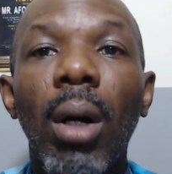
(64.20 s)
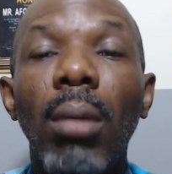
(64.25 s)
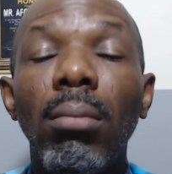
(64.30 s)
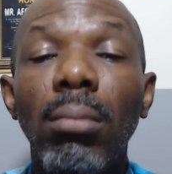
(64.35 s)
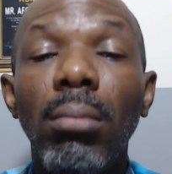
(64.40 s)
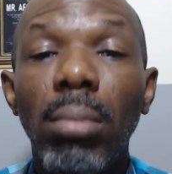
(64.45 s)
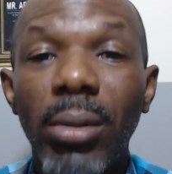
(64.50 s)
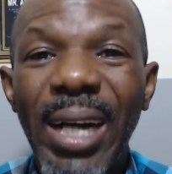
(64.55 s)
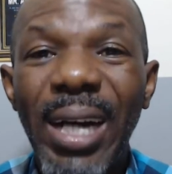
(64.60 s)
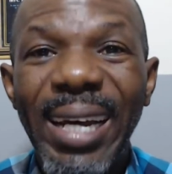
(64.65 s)

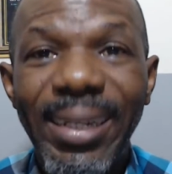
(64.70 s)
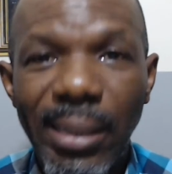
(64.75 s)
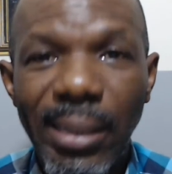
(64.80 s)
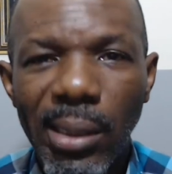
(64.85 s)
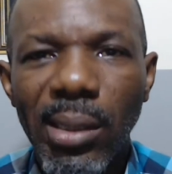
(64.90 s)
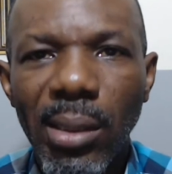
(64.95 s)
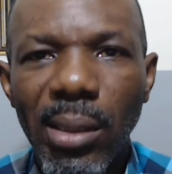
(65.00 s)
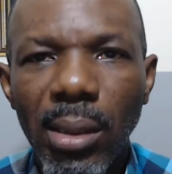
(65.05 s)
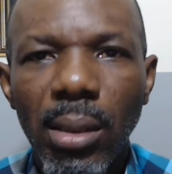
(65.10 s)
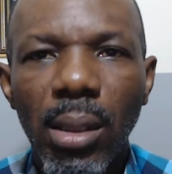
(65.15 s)

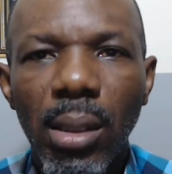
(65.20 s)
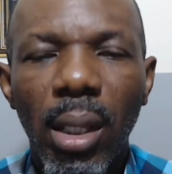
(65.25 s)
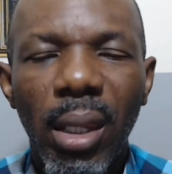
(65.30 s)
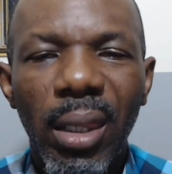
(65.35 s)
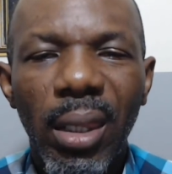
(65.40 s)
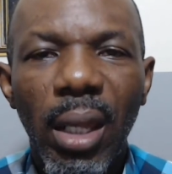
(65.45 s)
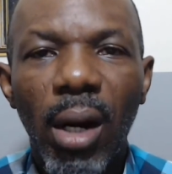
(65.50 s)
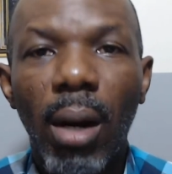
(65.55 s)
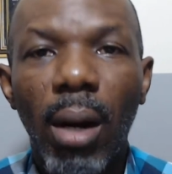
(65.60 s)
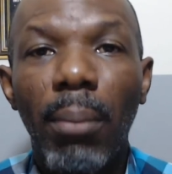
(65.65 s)
brands.
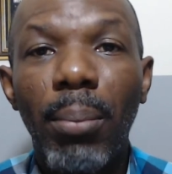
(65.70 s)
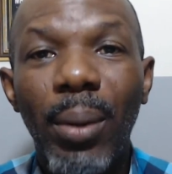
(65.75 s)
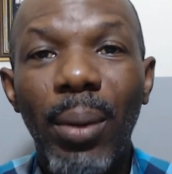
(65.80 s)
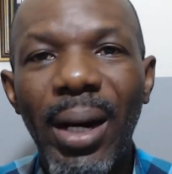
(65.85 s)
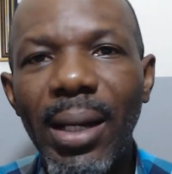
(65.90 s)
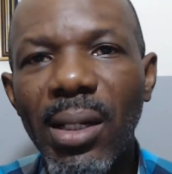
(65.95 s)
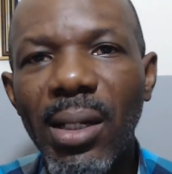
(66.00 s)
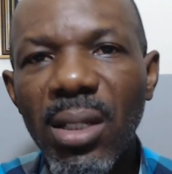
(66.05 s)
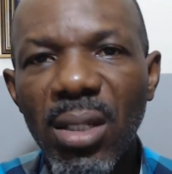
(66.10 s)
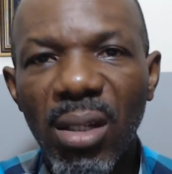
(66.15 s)
There are
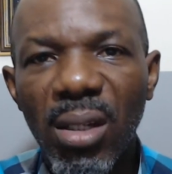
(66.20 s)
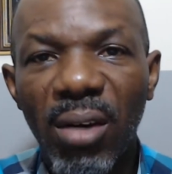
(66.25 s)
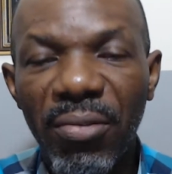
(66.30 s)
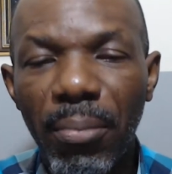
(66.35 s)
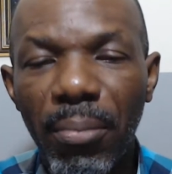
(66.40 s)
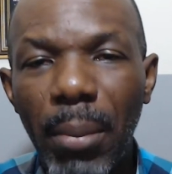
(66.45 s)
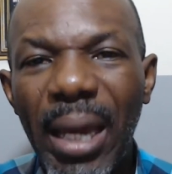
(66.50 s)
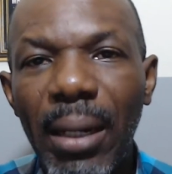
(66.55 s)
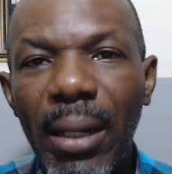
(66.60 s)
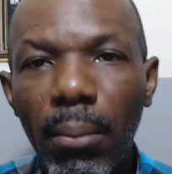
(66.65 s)
brands of
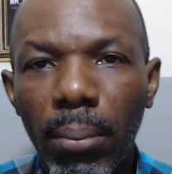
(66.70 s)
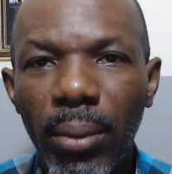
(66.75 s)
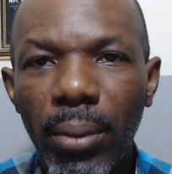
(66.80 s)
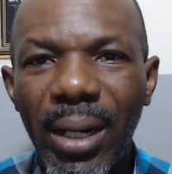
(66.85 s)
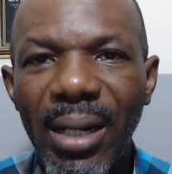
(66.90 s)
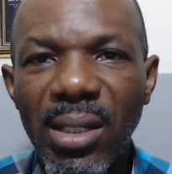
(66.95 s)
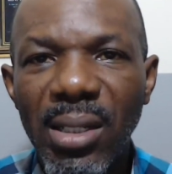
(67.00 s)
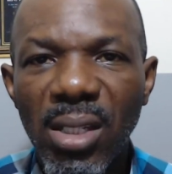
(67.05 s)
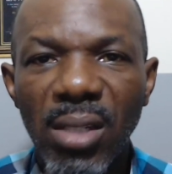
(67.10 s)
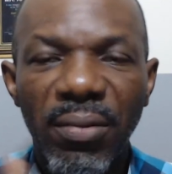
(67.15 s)
men,
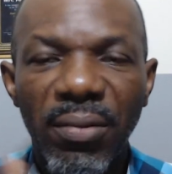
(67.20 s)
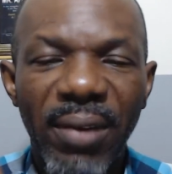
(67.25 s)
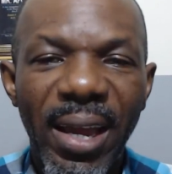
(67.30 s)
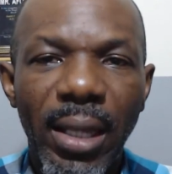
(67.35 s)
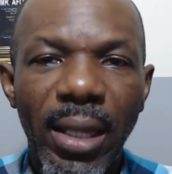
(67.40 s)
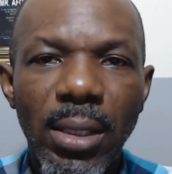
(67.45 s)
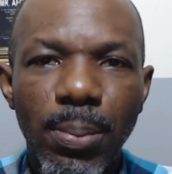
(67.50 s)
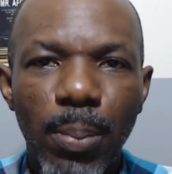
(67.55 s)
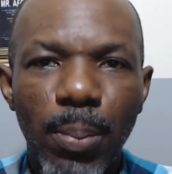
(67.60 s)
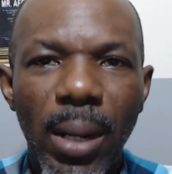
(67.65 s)
brands of
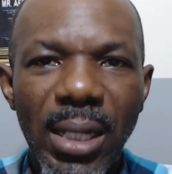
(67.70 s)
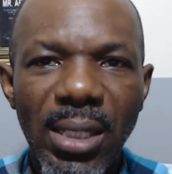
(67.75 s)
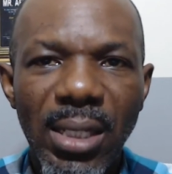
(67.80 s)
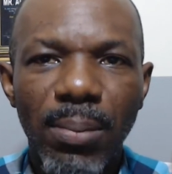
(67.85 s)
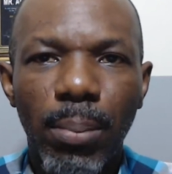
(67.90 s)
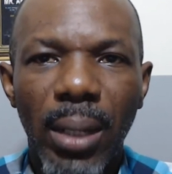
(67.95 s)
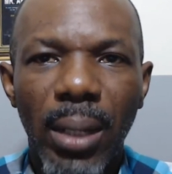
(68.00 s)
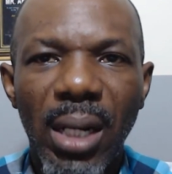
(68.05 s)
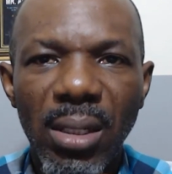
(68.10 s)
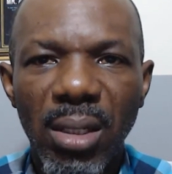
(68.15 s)
experts,
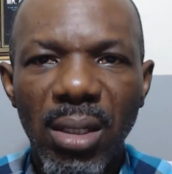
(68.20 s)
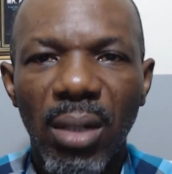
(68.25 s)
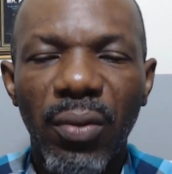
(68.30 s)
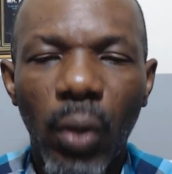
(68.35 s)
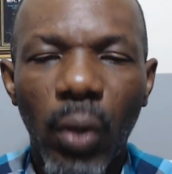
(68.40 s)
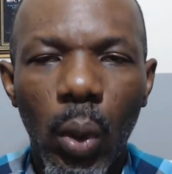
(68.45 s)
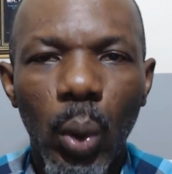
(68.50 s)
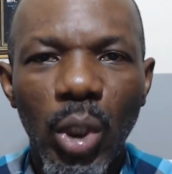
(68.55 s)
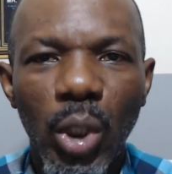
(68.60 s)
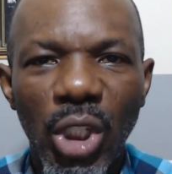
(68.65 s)
brands of
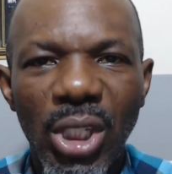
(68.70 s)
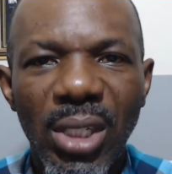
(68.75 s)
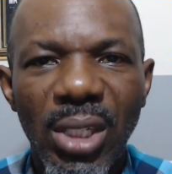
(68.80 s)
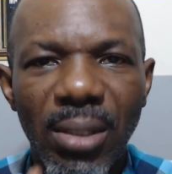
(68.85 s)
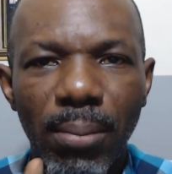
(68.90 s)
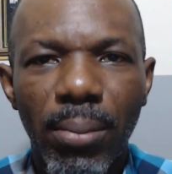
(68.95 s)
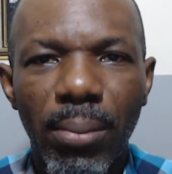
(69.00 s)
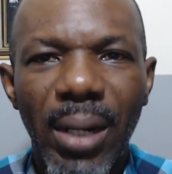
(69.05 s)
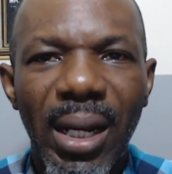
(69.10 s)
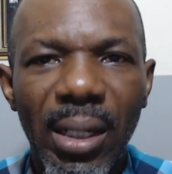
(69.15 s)
coaches,
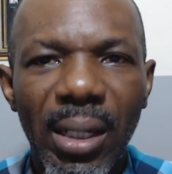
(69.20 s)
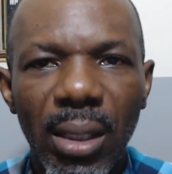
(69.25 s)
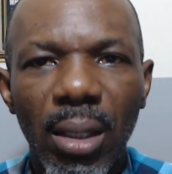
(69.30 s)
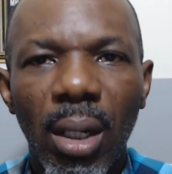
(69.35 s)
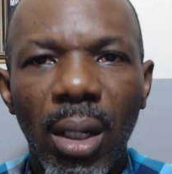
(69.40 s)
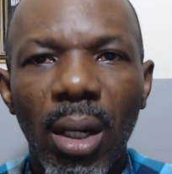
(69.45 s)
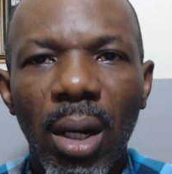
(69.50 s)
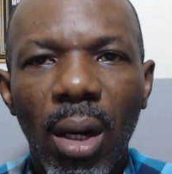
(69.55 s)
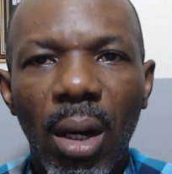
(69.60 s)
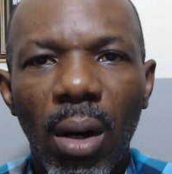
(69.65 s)
brand
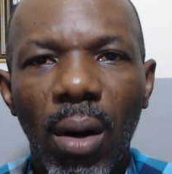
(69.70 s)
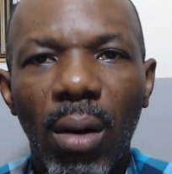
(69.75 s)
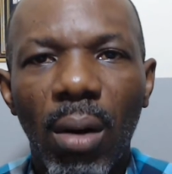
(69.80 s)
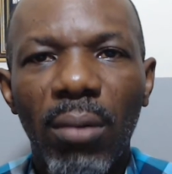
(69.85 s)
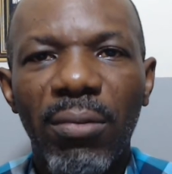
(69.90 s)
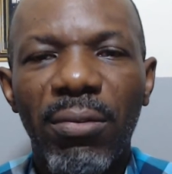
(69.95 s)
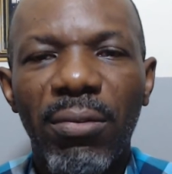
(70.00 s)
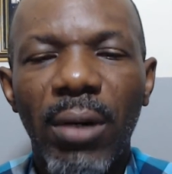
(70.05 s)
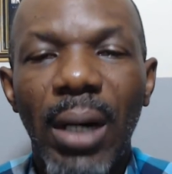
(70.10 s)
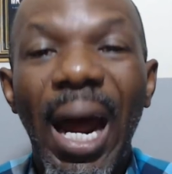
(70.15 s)

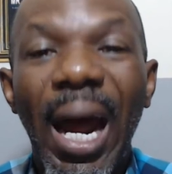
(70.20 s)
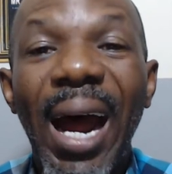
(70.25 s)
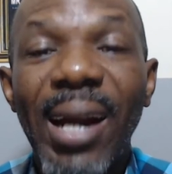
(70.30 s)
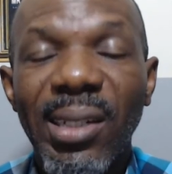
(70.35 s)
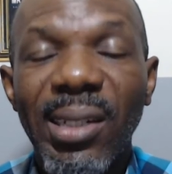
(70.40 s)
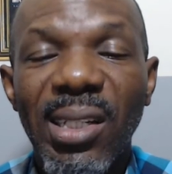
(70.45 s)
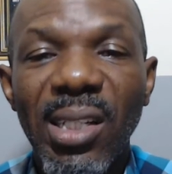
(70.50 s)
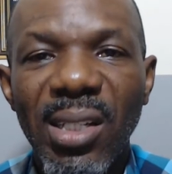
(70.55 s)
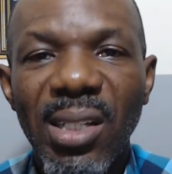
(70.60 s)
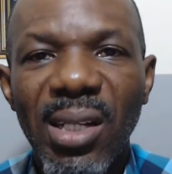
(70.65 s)
of
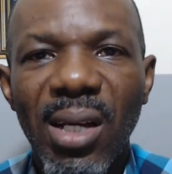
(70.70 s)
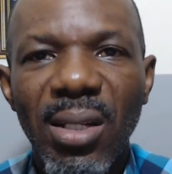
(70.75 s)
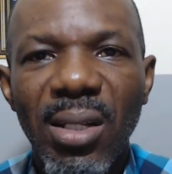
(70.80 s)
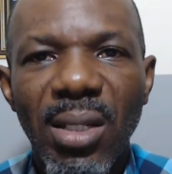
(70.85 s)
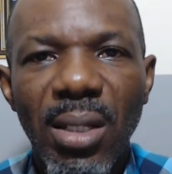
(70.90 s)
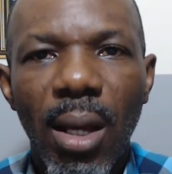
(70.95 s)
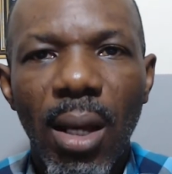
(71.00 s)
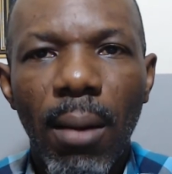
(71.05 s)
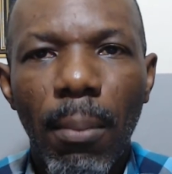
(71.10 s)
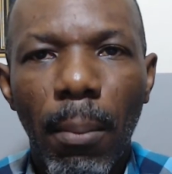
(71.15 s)
artisans,
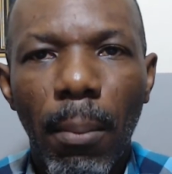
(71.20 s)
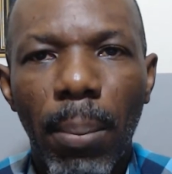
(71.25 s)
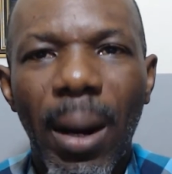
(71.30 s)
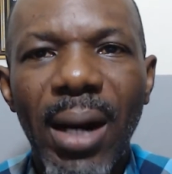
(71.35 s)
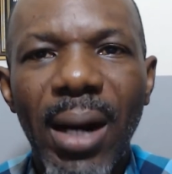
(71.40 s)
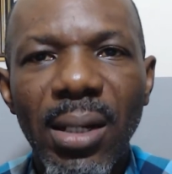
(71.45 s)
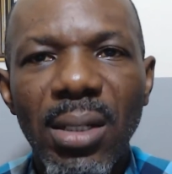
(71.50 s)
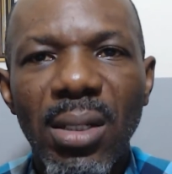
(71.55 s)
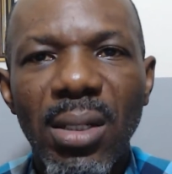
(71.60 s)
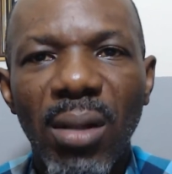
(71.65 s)

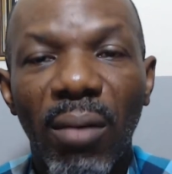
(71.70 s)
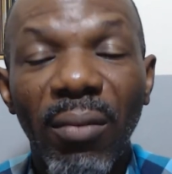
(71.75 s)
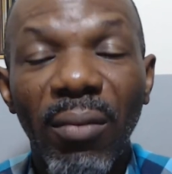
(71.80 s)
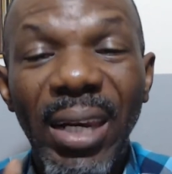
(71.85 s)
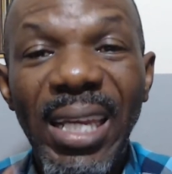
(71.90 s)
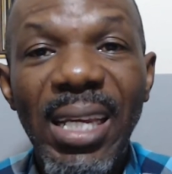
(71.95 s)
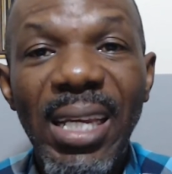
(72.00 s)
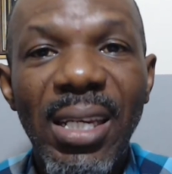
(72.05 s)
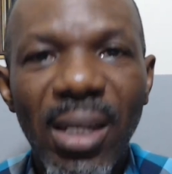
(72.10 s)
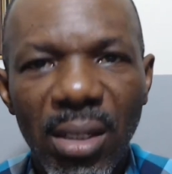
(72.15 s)
brands of
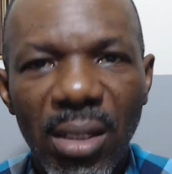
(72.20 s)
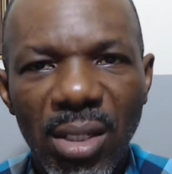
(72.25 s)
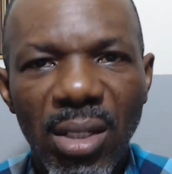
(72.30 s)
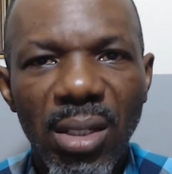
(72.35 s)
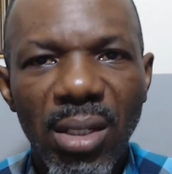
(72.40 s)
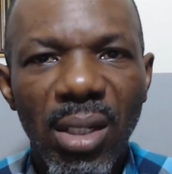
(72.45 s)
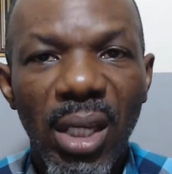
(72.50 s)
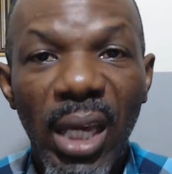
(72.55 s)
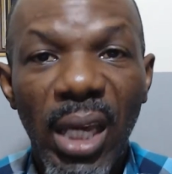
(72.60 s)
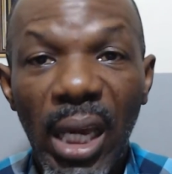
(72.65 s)
leaders
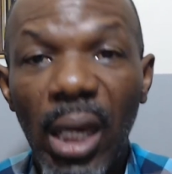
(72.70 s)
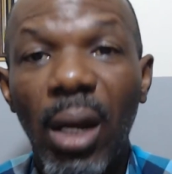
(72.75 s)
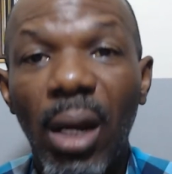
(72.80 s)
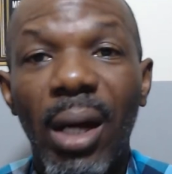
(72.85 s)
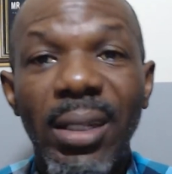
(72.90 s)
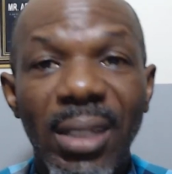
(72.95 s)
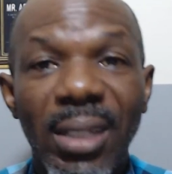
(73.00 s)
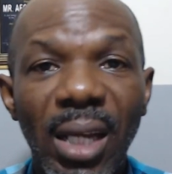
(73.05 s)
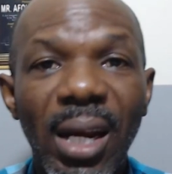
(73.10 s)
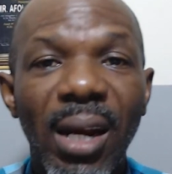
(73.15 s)
in our
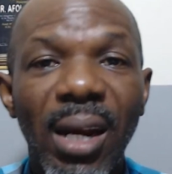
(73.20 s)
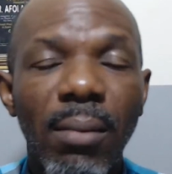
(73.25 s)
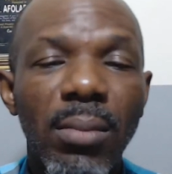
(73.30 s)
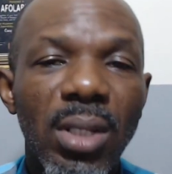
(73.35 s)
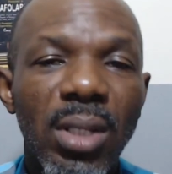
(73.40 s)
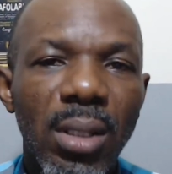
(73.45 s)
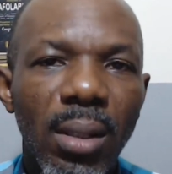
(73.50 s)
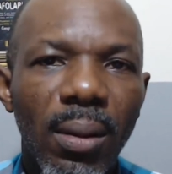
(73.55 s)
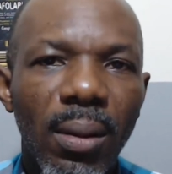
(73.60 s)
times.